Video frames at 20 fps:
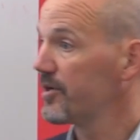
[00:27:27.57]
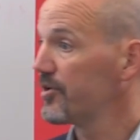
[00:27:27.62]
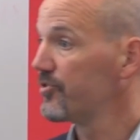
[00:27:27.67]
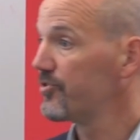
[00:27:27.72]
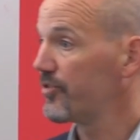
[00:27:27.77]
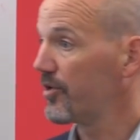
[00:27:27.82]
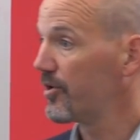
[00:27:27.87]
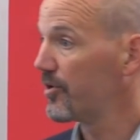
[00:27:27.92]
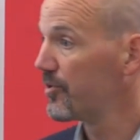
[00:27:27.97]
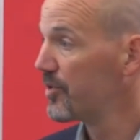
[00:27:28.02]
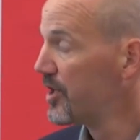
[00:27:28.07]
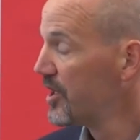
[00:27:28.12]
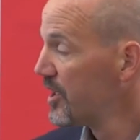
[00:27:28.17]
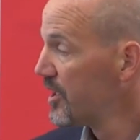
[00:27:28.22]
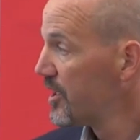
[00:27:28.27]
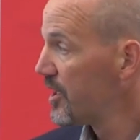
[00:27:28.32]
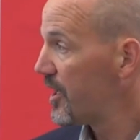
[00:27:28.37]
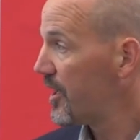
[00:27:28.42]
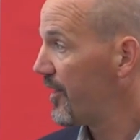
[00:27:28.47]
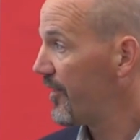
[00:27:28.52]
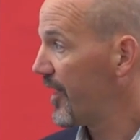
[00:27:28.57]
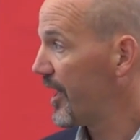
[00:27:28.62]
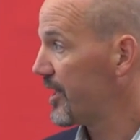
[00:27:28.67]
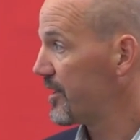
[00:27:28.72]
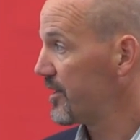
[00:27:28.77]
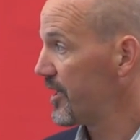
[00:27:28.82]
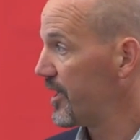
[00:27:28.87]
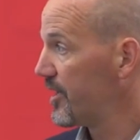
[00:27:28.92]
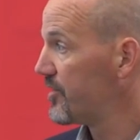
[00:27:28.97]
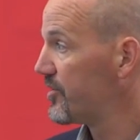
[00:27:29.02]
And so that
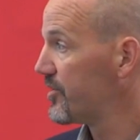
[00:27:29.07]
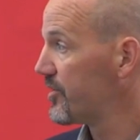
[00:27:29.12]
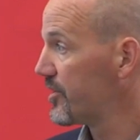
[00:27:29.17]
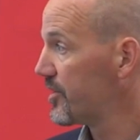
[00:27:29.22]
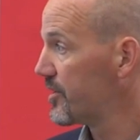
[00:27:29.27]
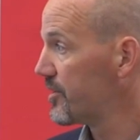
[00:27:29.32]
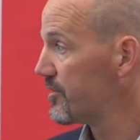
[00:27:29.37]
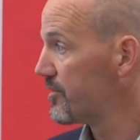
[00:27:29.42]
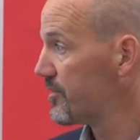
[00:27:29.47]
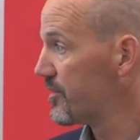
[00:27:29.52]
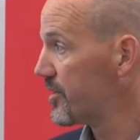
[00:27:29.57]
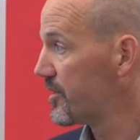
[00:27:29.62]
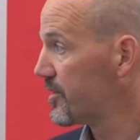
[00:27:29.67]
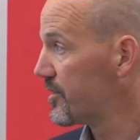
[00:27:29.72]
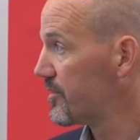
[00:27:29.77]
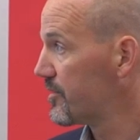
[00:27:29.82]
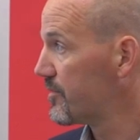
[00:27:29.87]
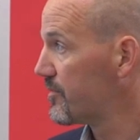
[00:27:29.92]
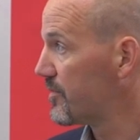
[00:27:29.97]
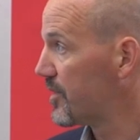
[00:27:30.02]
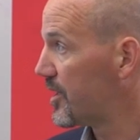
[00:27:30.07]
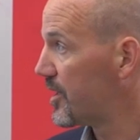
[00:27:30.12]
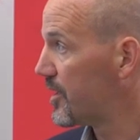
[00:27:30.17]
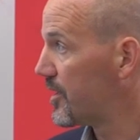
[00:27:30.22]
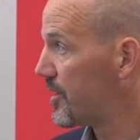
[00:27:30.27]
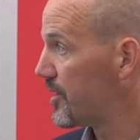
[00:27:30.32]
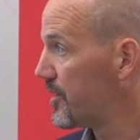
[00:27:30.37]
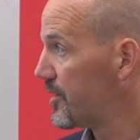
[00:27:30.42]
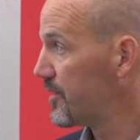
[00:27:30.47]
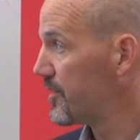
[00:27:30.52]
led to the,
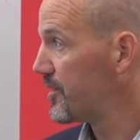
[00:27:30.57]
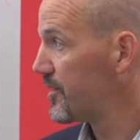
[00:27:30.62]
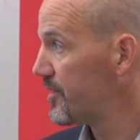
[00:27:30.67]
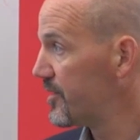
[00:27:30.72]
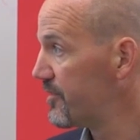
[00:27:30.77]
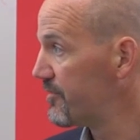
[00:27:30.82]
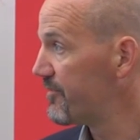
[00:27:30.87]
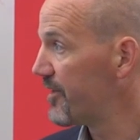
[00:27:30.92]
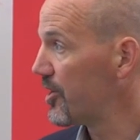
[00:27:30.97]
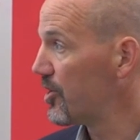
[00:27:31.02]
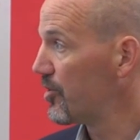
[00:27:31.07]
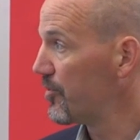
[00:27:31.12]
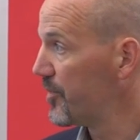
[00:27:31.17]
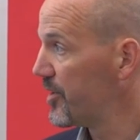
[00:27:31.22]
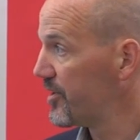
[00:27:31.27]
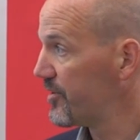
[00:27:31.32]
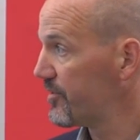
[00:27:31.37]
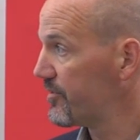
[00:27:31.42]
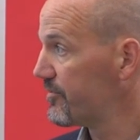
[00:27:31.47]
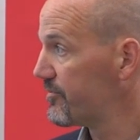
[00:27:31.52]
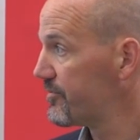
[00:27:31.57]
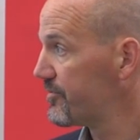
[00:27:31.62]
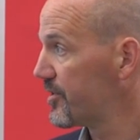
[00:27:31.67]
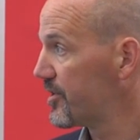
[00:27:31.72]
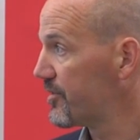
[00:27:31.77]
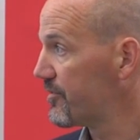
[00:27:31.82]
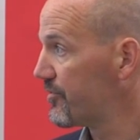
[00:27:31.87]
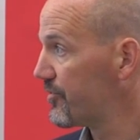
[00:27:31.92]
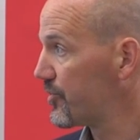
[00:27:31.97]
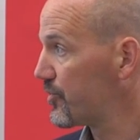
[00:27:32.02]
the development of,
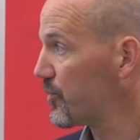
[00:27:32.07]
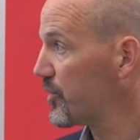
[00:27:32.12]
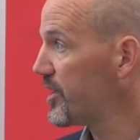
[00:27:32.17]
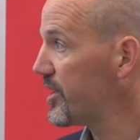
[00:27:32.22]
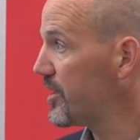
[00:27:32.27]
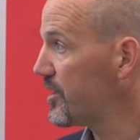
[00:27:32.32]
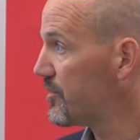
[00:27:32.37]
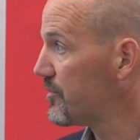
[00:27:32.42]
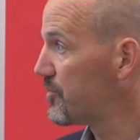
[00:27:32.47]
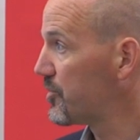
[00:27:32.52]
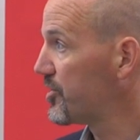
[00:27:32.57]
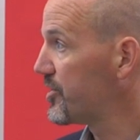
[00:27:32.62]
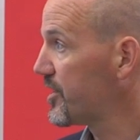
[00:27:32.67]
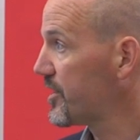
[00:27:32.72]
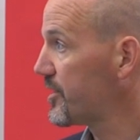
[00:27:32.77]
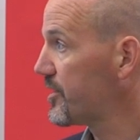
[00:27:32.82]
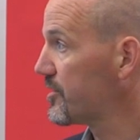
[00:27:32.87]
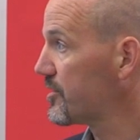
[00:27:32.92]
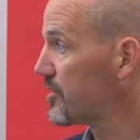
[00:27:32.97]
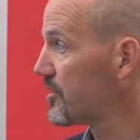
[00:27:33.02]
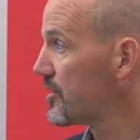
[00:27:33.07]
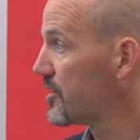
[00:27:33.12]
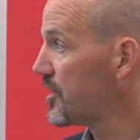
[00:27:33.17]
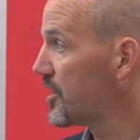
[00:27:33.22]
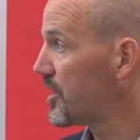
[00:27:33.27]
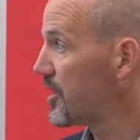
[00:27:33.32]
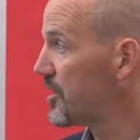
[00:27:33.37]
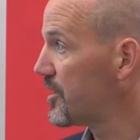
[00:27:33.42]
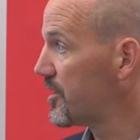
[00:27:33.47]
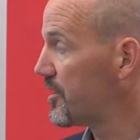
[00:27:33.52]
of three in particular
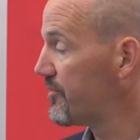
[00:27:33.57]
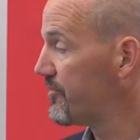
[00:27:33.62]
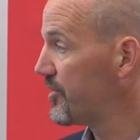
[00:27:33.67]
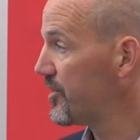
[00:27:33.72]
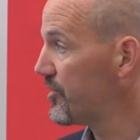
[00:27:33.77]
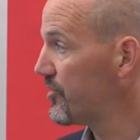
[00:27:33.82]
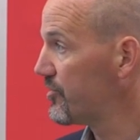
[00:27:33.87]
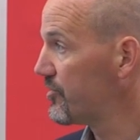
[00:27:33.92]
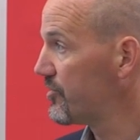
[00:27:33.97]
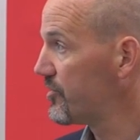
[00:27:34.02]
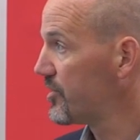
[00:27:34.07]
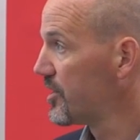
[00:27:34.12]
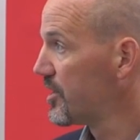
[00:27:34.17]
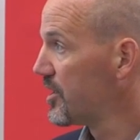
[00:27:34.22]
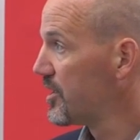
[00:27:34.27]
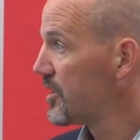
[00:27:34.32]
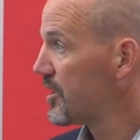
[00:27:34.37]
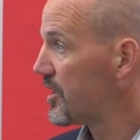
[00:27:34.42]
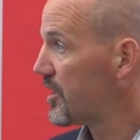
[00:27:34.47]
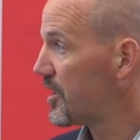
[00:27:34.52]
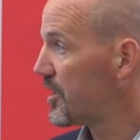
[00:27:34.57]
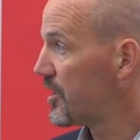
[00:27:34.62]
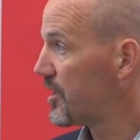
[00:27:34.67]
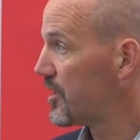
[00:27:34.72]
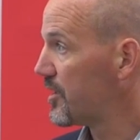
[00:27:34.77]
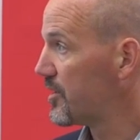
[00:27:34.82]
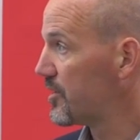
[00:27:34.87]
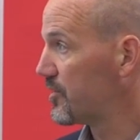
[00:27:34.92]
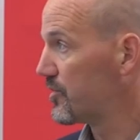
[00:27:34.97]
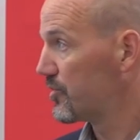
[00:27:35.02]
of these
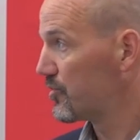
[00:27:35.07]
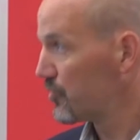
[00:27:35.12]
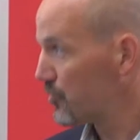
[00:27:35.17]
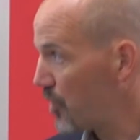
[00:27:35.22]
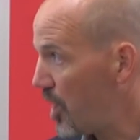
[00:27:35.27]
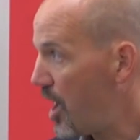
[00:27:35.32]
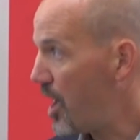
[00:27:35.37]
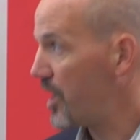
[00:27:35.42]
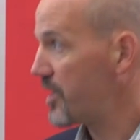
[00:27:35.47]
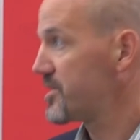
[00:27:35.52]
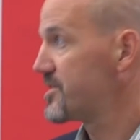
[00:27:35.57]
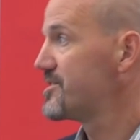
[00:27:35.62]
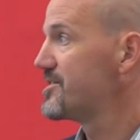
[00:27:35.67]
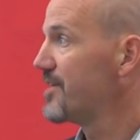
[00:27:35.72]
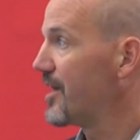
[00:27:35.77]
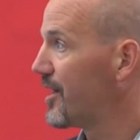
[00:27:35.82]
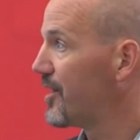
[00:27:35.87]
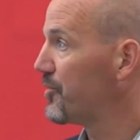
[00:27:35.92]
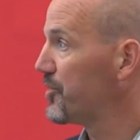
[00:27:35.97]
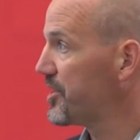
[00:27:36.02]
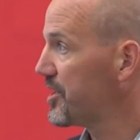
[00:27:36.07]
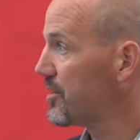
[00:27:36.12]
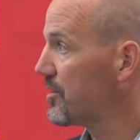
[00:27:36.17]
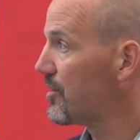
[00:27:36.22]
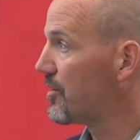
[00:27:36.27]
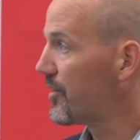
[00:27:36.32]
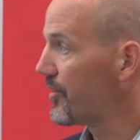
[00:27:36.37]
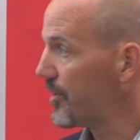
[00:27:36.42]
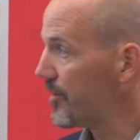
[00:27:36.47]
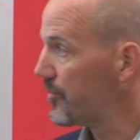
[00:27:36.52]
uh, rocks now, we can
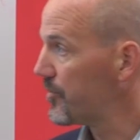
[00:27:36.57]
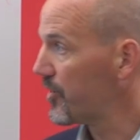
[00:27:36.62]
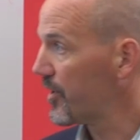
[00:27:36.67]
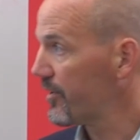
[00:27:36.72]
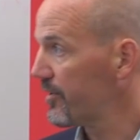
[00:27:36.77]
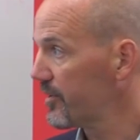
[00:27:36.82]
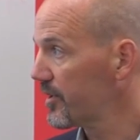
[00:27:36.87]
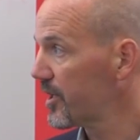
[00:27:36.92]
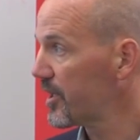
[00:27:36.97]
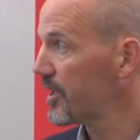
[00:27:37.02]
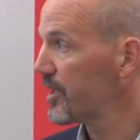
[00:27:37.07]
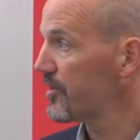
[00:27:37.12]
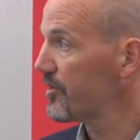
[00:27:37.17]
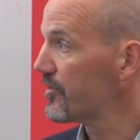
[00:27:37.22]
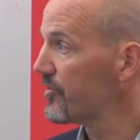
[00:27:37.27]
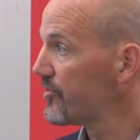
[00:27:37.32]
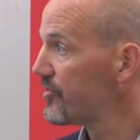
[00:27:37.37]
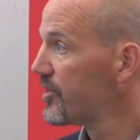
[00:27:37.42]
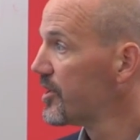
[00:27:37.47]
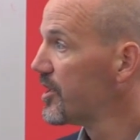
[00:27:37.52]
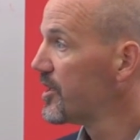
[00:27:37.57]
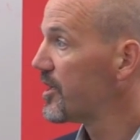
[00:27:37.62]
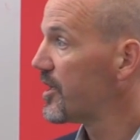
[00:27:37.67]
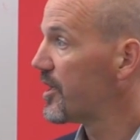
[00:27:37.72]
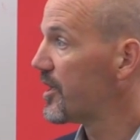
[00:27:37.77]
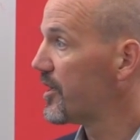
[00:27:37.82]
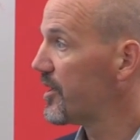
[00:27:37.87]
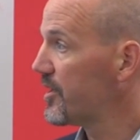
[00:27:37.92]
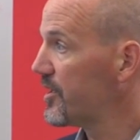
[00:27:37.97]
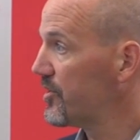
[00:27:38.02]
call them rather than islands,
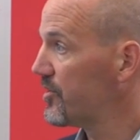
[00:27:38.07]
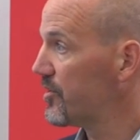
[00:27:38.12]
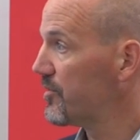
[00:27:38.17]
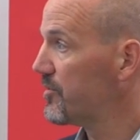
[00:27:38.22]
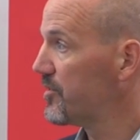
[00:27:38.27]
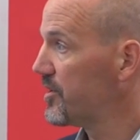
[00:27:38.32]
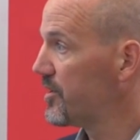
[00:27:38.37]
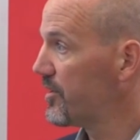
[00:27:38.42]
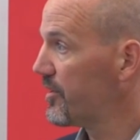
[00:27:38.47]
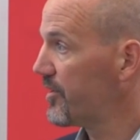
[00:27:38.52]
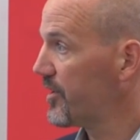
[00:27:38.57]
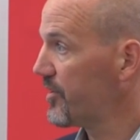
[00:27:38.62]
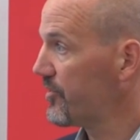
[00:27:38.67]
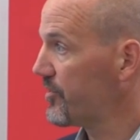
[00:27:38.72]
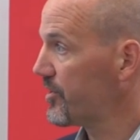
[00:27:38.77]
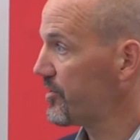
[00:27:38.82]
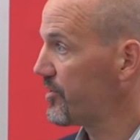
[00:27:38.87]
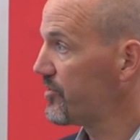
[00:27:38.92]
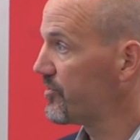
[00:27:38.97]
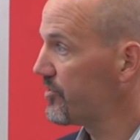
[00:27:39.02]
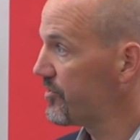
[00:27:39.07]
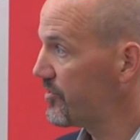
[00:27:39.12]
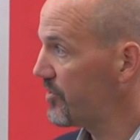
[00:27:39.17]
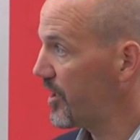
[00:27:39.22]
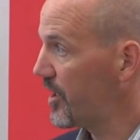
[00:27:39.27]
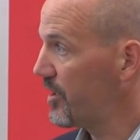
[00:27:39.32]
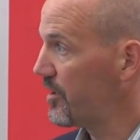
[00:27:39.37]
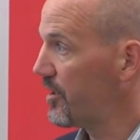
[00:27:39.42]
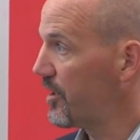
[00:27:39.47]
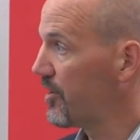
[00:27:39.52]
uh, into, into things that can
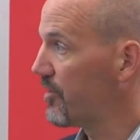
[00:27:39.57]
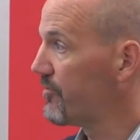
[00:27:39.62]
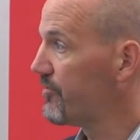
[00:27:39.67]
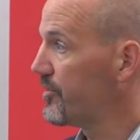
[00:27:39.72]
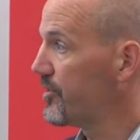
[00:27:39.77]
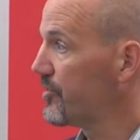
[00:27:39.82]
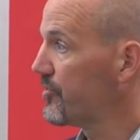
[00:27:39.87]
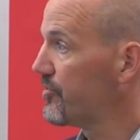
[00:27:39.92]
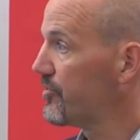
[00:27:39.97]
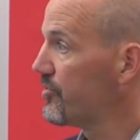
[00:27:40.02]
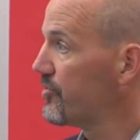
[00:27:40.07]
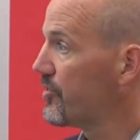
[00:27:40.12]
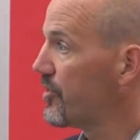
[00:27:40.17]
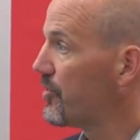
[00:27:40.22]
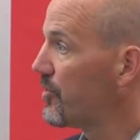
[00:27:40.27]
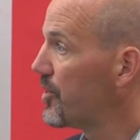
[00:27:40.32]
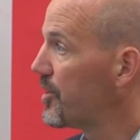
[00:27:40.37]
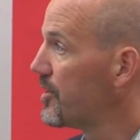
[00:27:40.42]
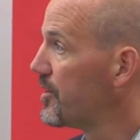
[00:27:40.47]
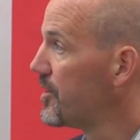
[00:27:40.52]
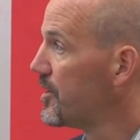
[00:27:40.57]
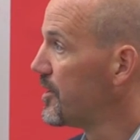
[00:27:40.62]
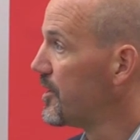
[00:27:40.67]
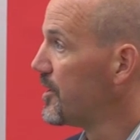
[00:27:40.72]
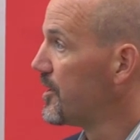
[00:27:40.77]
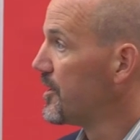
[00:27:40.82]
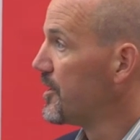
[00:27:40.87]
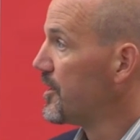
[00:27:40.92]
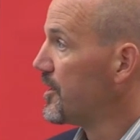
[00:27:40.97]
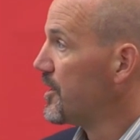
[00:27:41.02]
sustain airfields and so on.
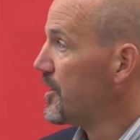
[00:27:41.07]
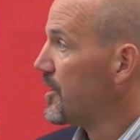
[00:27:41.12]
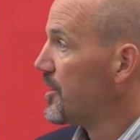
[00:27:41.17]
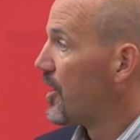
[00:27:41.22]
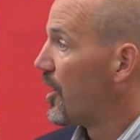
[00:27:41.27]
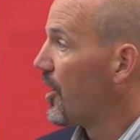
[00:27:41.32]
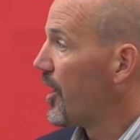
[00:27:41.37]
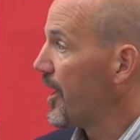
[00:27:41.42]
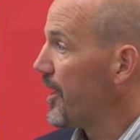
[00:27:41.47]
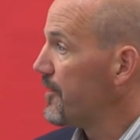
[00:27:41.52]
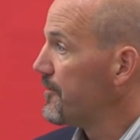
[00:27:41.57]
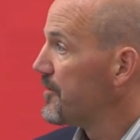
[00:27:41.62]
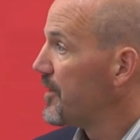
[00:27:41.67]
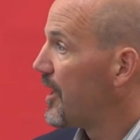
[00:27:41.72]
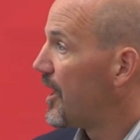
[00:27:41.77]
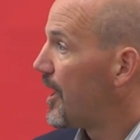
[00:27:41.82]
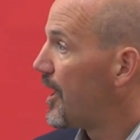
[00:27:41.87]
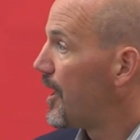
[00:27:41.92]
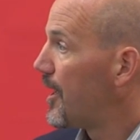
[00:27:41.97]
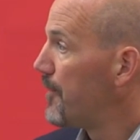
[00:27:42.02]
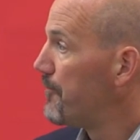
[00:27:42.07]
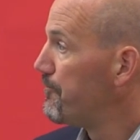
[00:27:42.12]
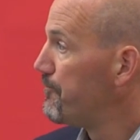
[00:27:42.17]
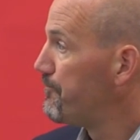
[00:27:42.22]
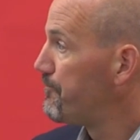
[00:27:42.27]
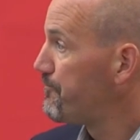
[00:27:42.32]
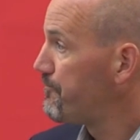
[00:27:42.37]
All right, um,